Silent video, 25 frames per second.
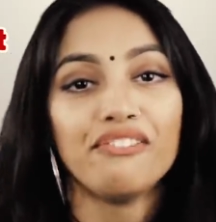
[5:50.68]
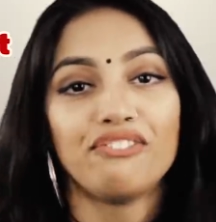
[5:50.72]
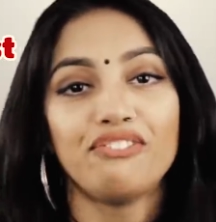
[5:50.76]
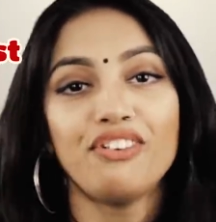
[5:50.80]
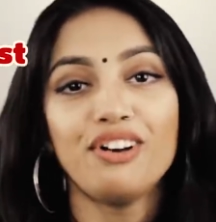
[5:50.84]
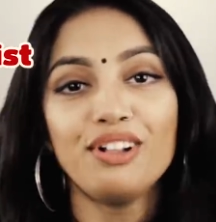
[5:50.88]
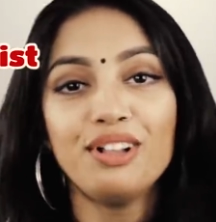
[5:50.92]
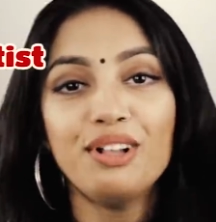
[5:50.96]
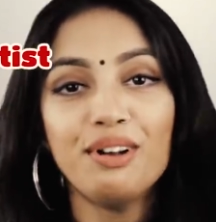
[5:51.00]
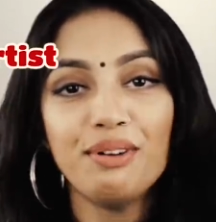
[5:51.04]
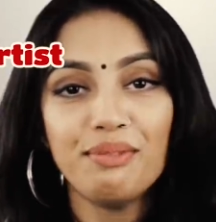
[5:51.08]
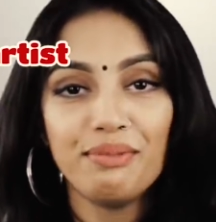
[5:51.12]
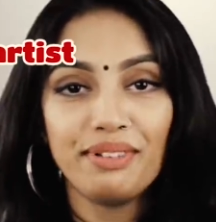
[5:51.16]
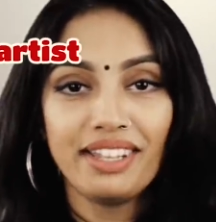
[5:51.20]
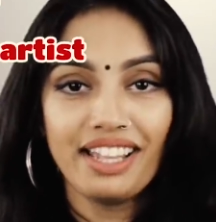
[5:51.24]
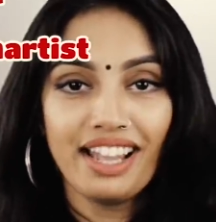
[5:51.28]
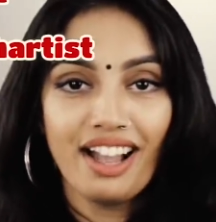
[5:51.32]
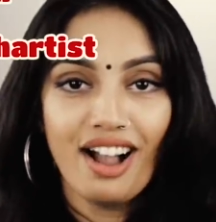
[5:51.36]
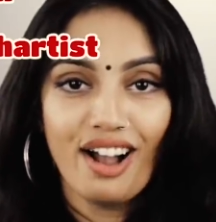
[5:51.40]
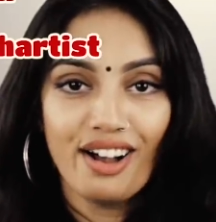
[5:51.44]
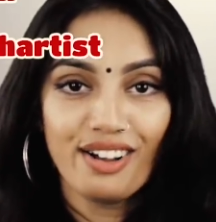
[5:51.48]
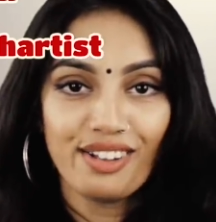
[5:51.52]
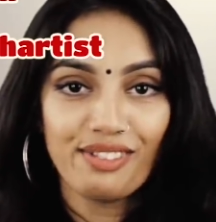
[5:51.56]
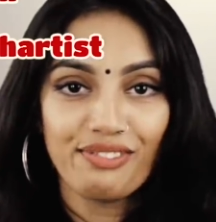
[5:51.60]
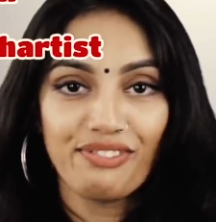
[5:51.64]
follow me
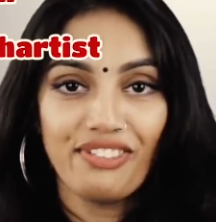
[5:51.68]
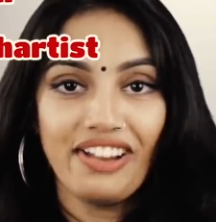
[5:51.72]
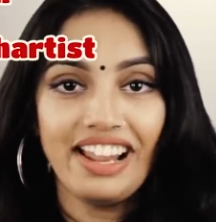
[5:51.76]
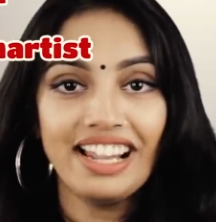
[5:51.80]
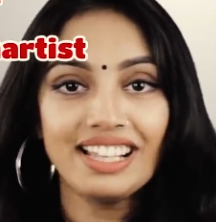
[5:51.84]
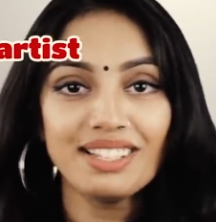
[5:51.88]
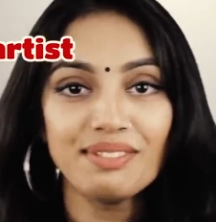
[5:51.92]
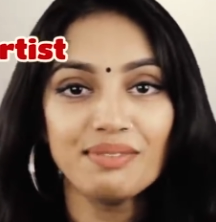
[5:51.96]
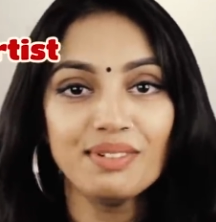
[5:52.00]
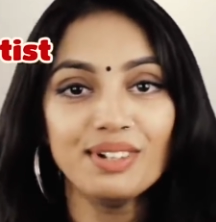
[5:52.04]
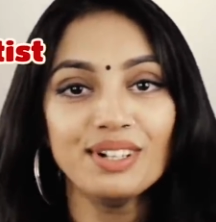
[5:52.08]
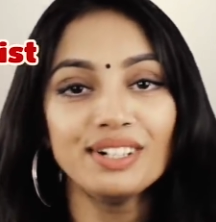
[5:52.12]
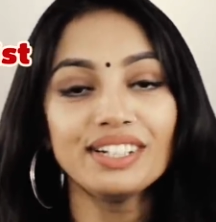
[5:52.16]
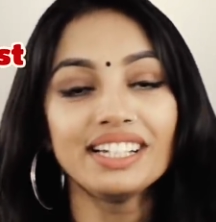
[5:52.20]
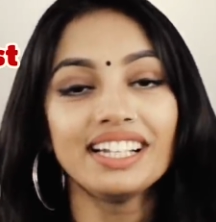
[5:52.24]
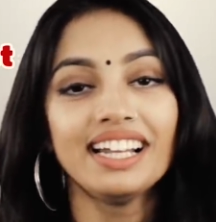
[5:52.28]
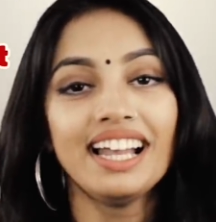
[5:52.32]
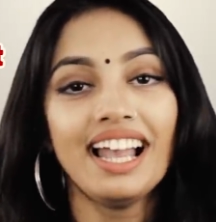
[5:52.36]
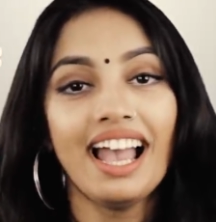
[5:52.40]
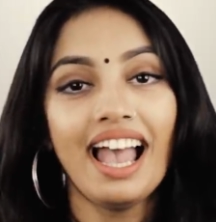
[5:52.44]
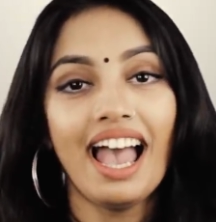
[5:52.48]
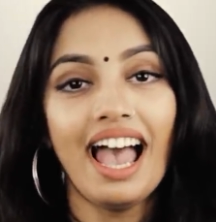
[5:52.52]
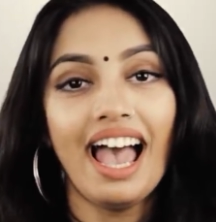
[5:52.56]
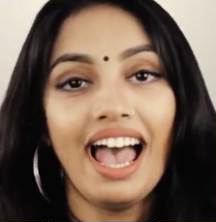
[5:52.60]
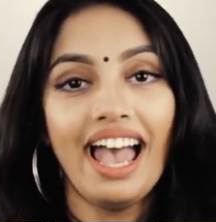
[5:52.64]
on Facebook,
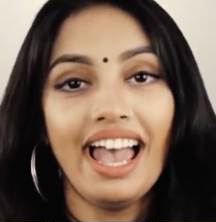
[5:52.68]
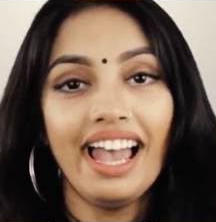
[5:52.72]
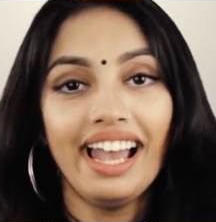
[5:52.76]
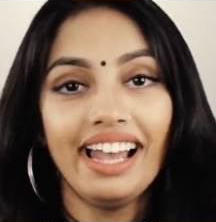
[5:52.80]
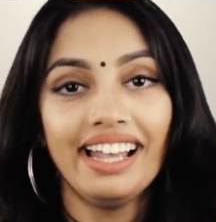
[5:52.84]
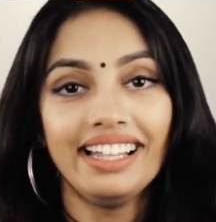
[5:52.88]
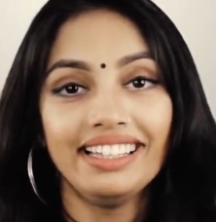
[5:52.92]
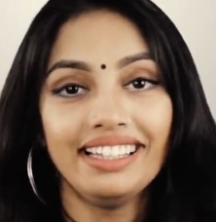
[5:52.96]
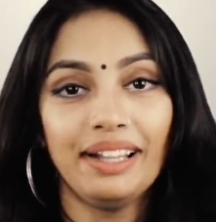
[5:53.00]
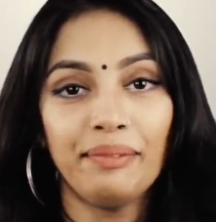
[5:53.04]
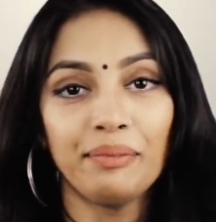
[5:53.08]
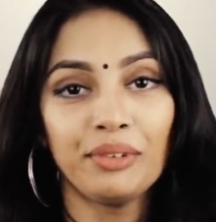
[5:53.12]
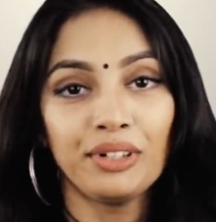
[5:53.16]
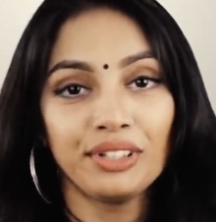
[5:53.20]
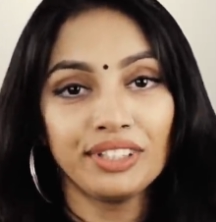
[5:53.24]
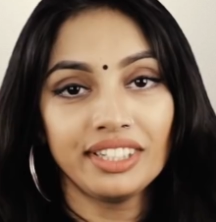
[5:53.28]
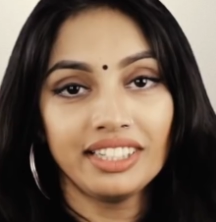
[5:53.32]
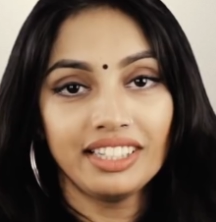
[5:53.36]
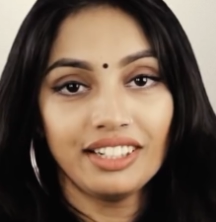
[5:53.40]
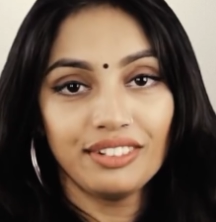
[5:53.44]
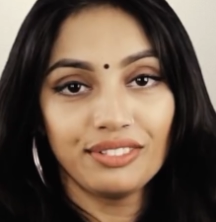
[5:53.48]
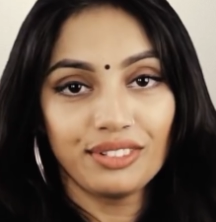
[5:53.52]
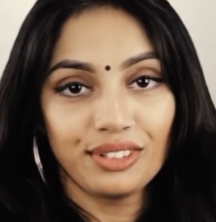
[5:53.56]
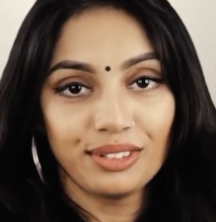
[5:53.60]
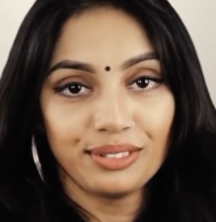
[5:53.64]
and I'm gonna
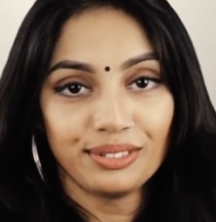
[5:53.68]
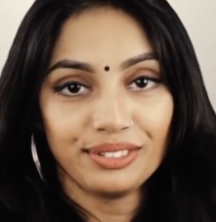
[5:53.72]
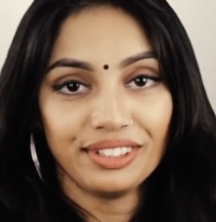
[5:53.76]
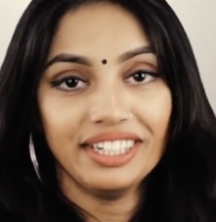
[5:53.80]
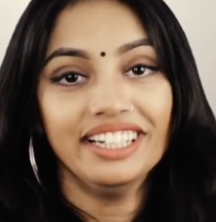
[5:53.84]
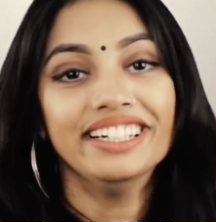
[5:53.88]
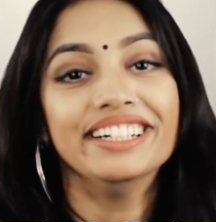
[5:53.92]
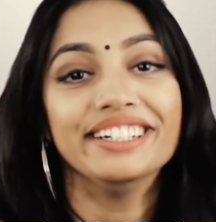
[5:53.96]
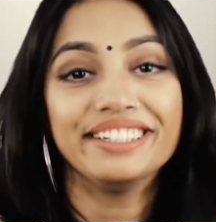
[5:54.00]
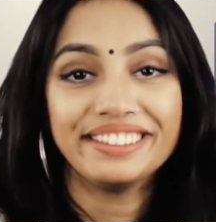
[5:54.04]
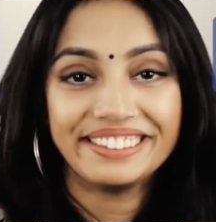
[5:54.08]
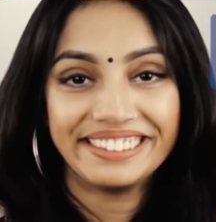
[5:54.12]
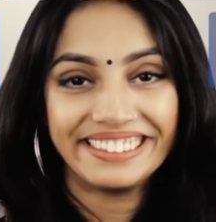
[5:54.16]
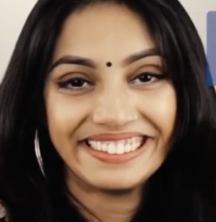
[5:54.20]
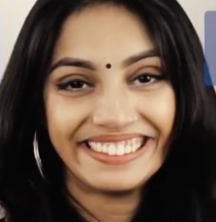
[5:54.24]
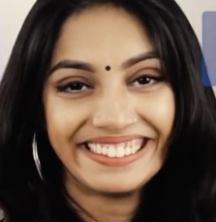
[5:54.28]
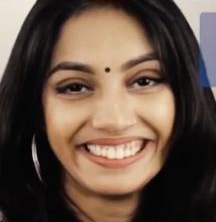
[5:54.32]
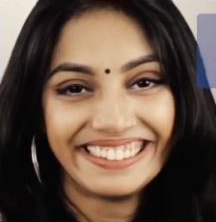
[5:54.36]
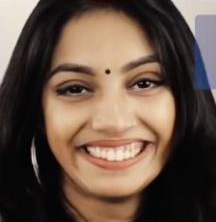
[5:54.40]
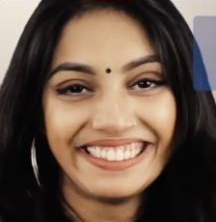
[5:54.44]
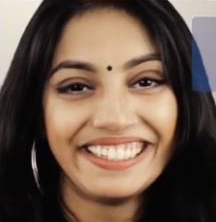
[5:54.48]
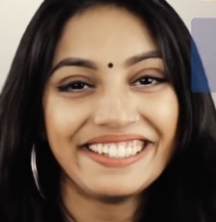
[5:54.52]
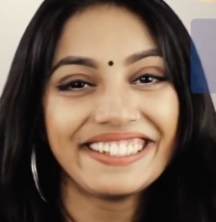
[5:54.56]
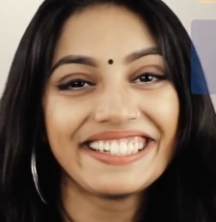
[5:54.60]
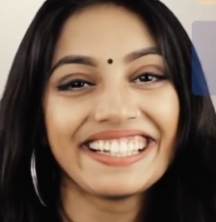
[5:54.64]
love you.
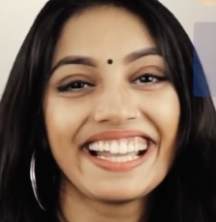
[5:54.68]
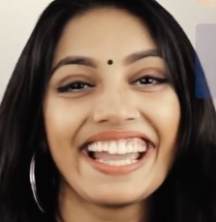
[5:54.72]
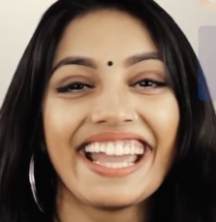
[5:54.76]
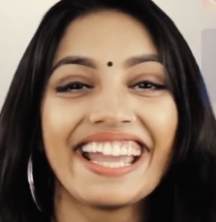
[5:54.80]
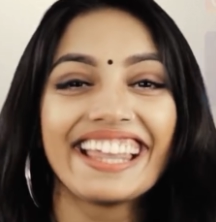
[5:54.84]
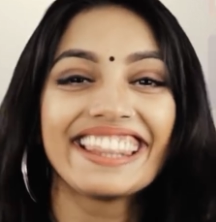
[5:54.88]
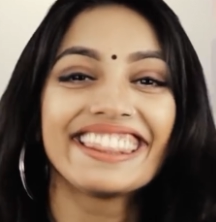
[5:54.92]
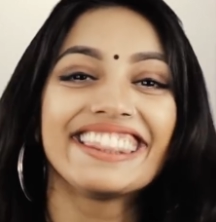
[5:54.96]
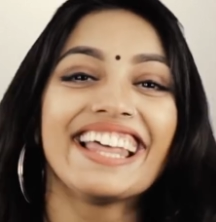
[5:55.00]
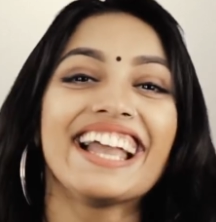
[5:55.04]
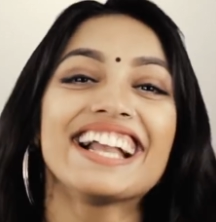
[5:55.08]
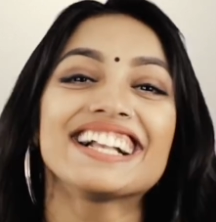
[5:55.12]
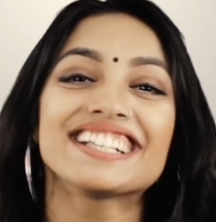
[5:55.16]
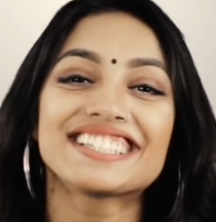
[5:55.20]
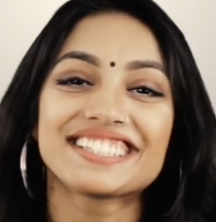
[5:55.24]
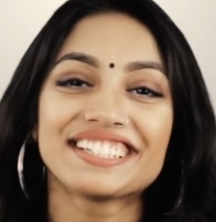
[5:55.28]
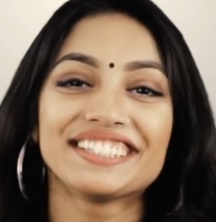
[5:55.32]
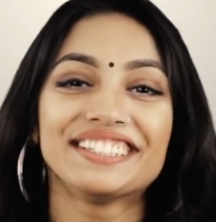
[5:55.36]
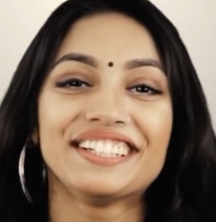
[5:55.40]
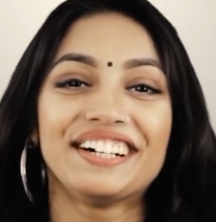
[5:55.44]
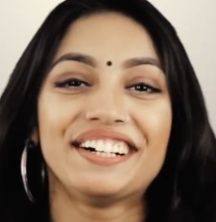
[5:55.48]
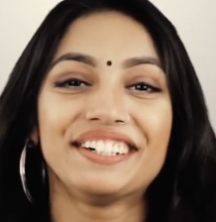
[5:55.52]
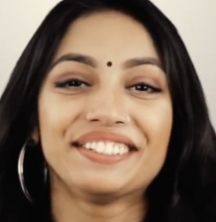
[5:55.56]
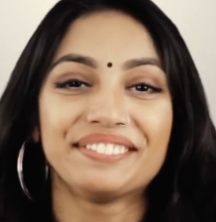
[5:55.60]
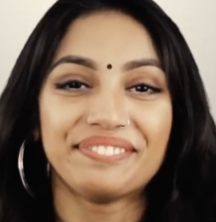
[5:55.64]
Okay, thanks a
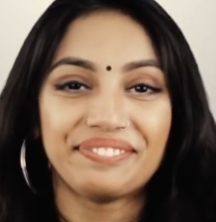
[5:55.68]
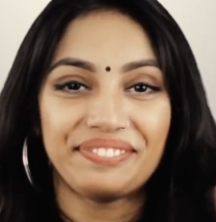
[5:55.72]
lot.